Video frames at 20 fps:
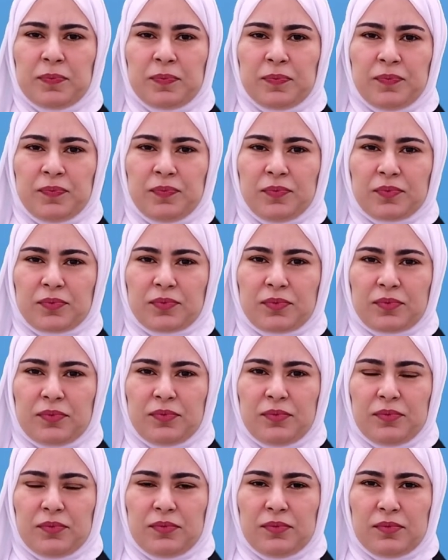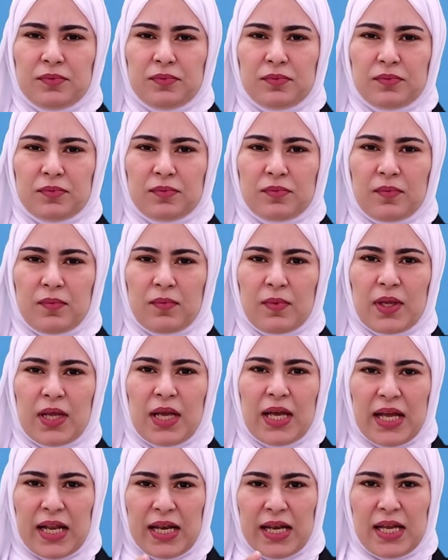Remember this word,
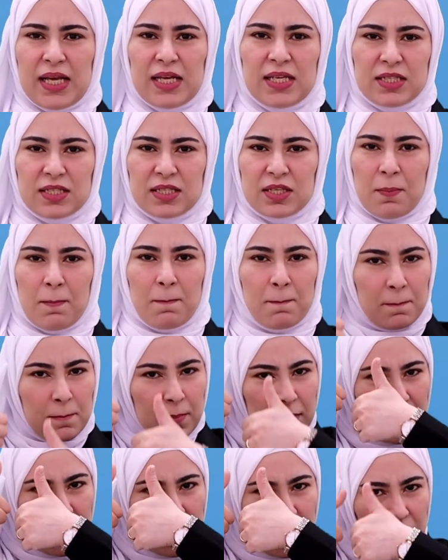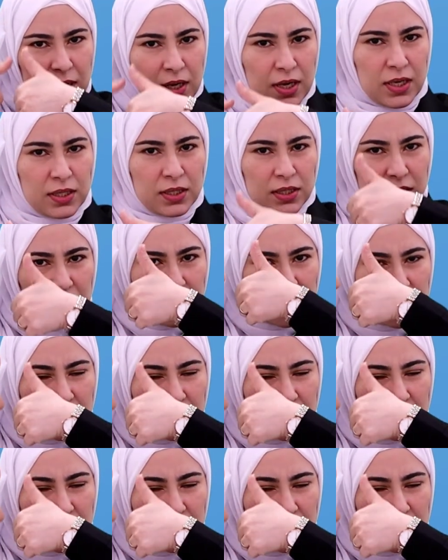osas comp.